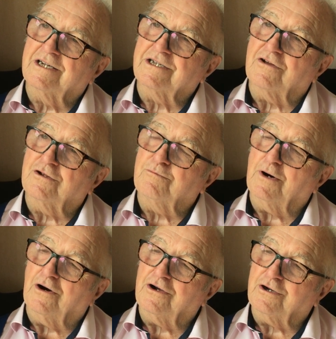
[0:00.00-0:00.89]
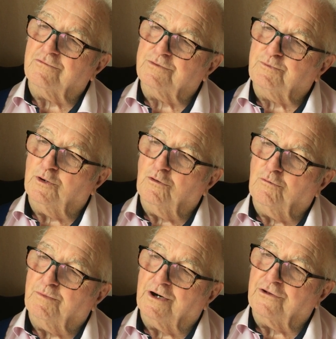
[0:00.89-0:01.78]
So the binder was
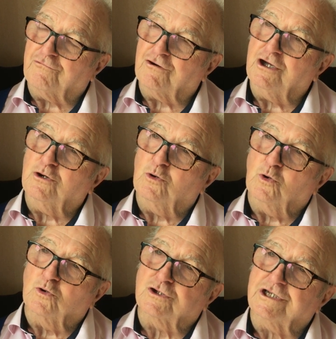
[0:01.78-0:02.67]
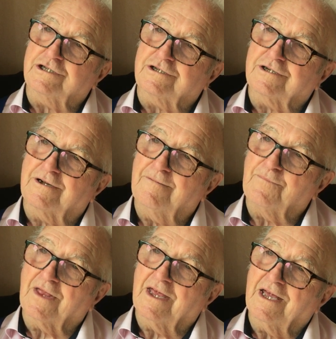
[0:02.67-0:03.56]
pulled by 3 horses.
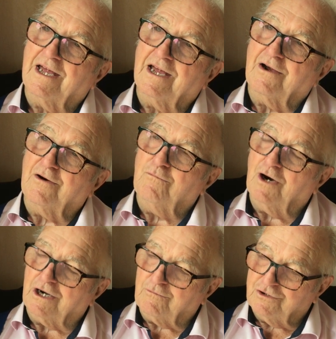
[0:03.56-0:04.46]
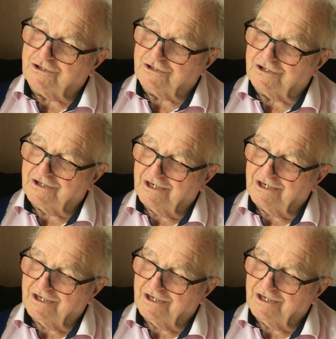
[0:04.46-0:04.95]
One was